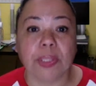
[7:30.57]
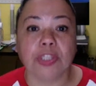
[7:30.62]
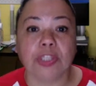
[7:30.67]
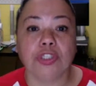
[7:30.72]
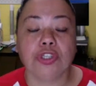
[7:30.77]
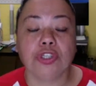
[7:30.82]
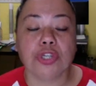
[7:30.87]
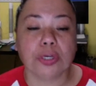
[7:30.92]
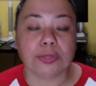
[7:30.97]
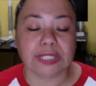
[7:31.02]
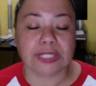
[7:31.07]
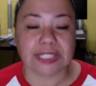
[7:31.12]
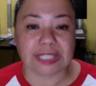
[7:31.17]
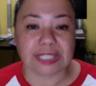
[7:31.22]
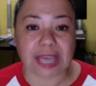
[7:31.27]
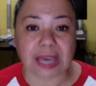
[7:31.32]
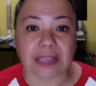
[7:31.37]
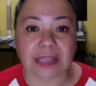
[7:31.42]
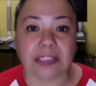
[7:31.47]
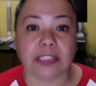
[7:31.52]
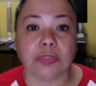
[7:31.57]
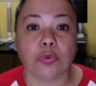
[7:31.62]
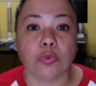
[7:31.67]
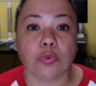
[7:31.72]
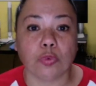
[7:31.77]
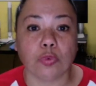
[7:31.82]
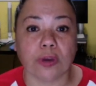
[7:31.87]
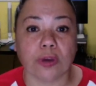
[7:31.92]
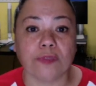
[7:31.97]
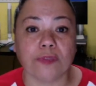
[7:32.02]
you know exactly
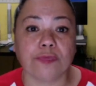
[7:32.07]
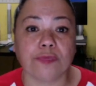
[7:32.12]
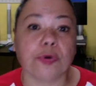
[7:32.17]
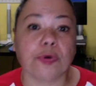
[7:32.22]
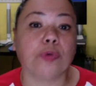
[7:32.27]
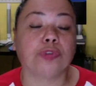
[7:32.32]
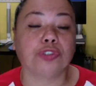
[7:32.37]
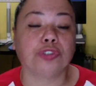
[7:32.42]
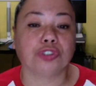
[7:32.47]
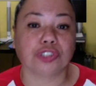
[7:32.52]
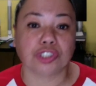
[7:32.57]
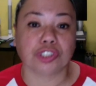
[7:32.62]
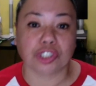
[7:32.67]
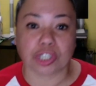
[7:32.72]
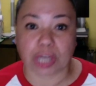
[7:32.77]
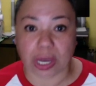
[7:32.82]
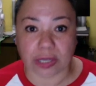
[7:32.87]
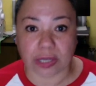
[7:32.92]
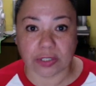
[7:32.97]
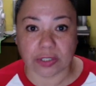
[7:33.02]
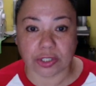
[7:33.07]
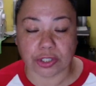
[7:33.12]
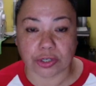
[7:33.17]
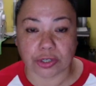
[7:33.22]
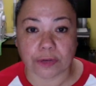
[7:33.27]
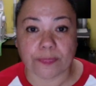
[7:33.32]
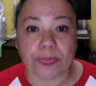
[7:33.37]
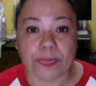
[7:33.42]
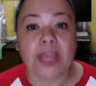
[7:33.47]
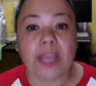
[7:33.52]
what folder to look under.
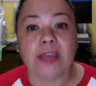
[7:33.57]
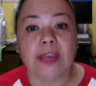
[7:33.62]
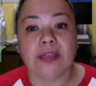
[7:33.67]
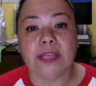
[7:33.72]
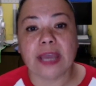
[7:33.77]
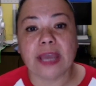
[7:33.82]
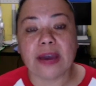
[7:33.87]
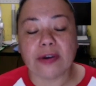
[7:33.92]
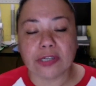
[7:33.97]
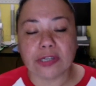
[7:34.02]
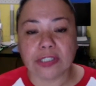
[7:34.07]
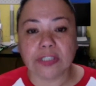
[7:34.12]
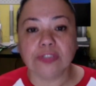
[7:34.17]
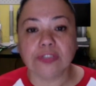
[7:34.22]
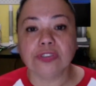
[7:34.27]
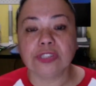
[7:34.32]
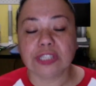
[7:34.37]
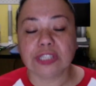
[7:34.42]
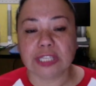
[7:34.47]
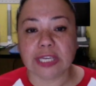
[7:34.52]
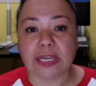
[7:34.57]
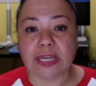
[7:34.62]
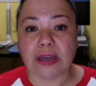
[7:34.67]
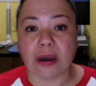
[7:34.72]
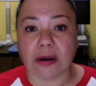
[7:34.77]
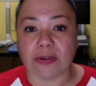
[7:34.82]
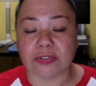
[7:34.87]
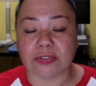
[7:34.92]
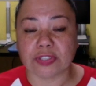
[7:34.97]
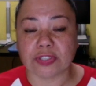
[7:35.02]
Now, another thing
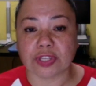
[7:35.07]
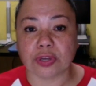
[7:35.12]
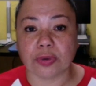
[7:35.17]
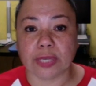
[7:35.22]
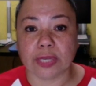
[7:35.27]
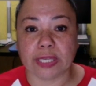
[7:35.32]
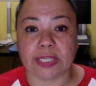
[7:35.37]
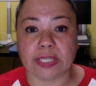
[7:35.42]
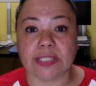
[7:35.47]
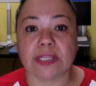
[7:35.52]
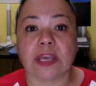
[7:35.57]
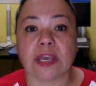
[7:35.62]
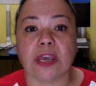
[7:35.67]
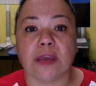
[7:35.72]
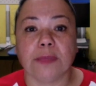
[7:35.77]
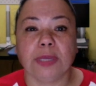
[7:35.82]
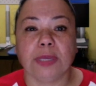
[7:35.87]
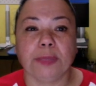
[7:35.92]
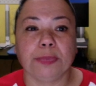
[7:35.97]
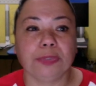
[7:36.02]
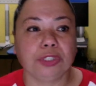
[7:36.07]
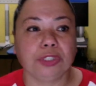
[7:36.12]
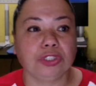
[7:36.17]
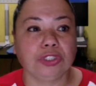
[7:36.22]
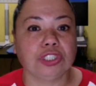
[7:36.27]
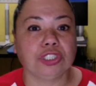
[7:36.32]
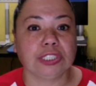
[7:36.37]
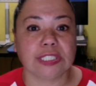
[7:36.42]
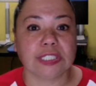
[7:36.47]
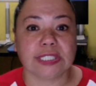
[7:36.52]
also is people
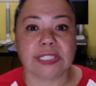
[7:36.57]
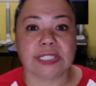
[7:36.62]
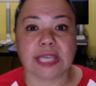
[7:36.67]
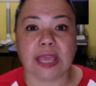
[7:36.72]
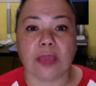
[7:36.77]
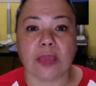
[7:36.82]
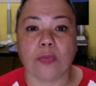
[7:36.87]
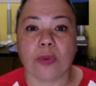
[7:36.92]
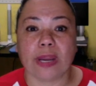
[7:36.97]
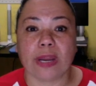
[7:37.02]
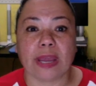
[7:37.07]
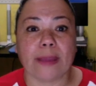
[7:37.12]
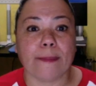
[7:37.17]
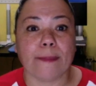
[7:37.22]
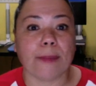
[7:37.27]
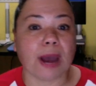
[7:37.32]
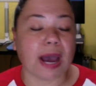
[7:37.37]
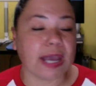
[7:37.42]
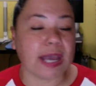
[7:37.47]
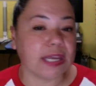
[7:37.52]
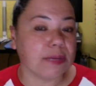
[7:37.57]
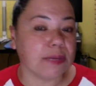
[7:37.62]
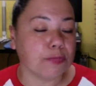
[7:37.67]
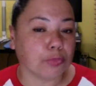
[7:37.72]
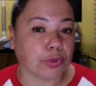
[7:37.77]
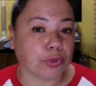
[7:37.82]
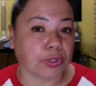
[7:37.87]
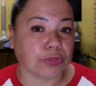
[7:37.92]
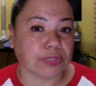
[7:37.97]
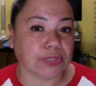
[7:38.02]
usually say when I buy
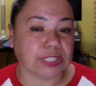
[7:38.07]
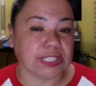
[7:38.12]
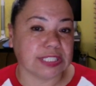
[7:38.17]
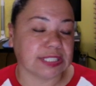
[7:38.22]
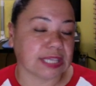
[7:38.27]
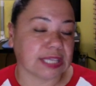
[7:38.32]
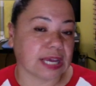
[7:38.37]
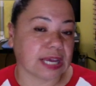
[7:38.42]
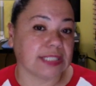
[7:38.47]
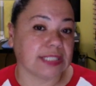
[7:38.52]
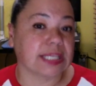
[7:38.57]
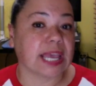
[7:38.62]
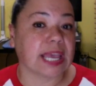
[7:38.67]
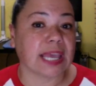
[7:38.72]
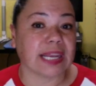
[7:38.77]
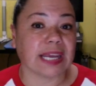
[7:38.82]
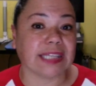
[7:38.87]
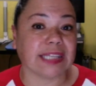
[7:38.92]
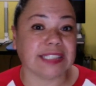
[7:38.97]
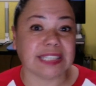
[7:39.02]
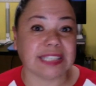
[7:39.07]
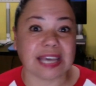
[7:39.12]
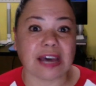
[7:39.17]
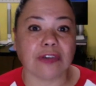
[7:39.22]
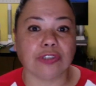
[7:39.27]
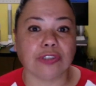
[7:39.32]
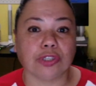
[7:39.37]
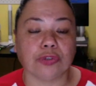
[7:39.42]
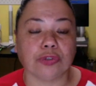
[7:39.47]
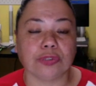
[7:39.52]
embroidery designs and I
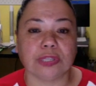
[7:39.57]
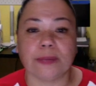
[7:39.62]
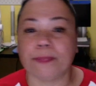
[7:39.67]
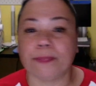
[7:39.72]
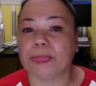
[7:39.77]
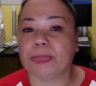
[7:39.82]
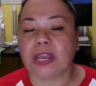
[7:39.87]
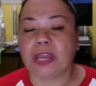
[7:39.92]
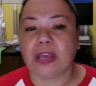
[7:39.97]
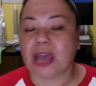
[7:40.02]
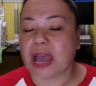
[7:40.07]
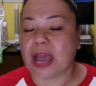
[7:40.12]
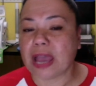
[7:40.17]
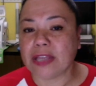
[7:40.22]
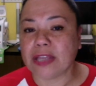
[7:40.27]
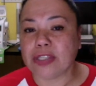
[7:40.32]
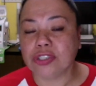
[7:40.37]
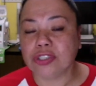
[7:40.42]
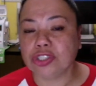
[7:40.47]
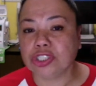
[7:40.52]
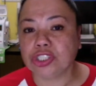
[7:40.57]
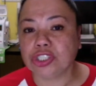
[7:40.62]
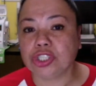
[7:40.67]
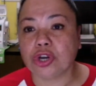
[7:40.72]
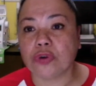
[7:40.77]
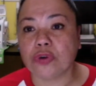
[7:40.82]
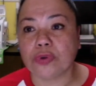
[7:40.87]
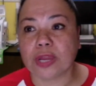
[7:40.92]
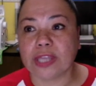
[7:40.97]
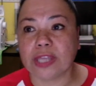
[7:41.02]
download them, I usually
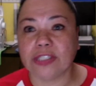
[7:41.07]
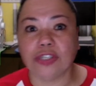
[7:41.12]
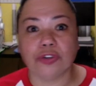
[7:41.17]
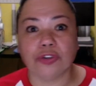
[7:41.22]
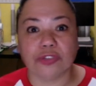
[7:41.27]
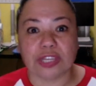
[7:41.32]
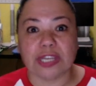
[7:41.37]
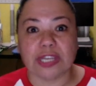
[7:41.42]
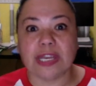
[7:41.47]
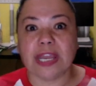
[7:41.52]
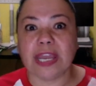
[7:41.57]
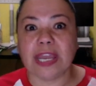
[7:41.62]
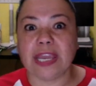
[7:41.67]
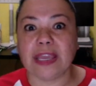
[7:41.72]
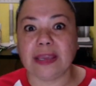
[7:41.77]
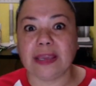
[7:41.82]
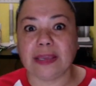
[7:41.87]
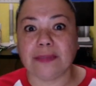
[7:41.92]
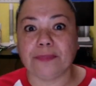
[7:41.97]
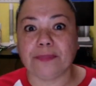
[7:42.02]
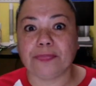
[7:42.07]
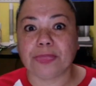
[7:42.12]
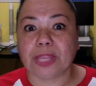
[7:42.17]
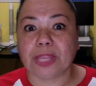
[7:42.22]
don't, you know, the name